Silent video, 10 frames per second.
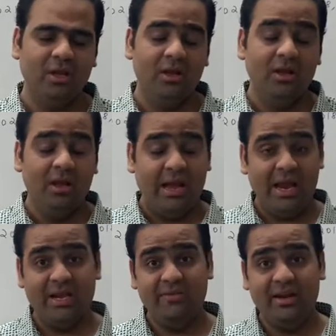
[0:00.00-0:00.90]
And
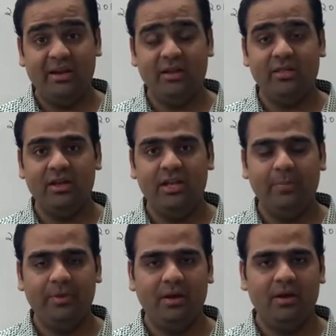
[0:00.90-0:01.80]
when does the leap year
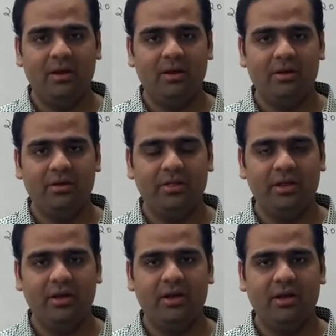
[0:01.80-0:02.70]
occurs? It
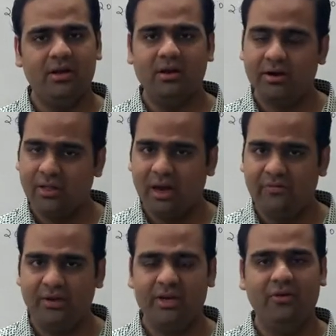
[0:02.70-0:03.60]
occurs after
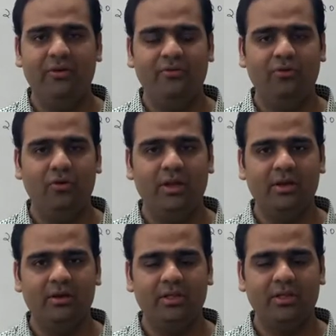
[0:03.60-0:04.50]
every 4
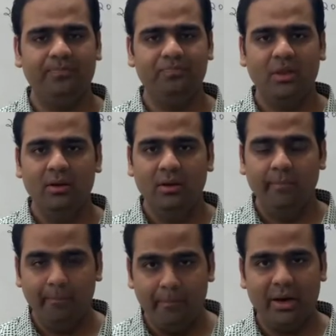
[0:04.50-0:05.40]
years.
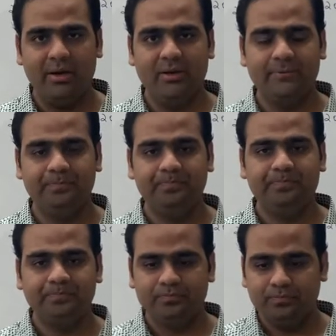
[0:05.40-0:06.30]
But
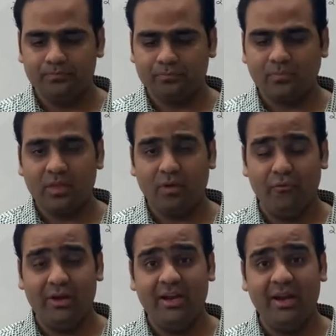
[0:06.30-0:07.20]
when
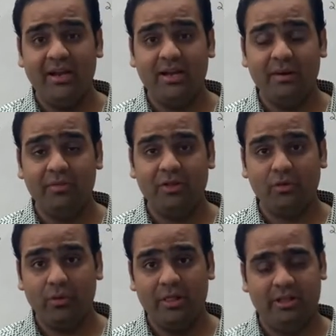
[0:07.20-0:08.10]
it comes to a
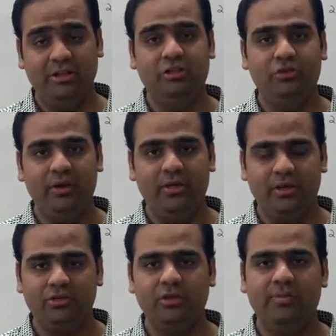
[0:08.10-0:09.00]
century
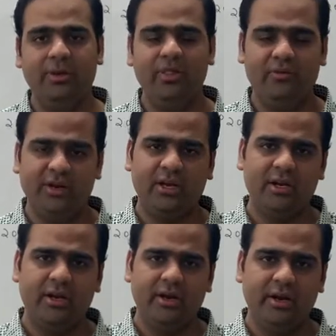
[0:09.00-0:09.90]
means
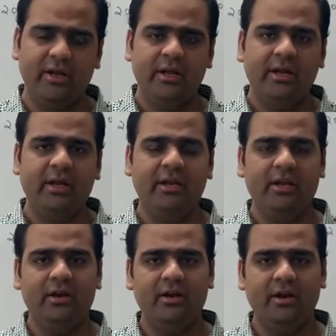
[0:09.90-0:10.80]
1700,
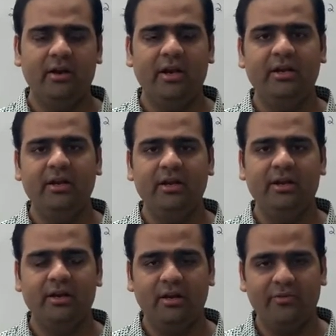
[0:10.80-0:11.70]
1800,
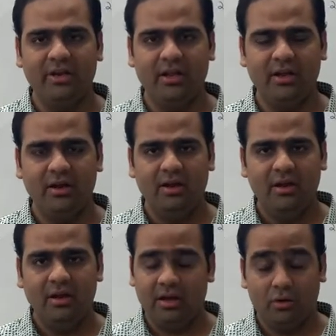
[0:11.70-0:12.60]
1900,
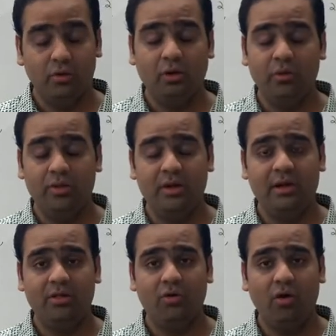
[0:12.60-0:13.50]
2000 and so
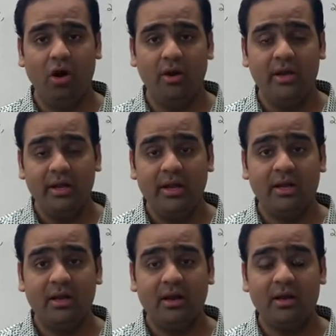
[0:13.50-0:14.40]
on, it
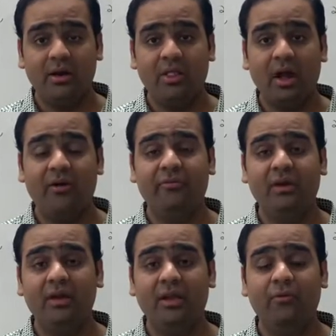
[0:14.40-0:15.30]
occurs after
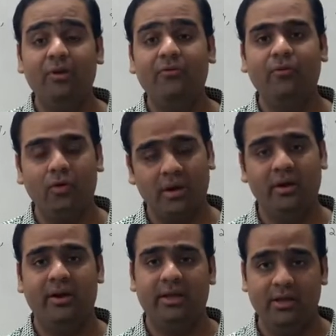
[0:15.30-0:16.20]
every 400
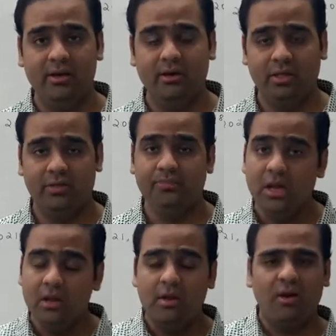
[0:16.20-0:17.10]
years.
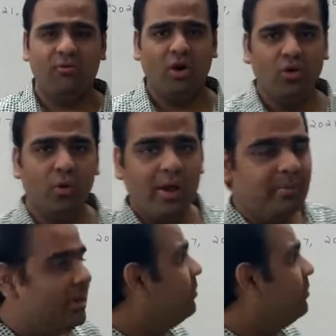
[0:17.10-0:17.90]
Now what do I mean by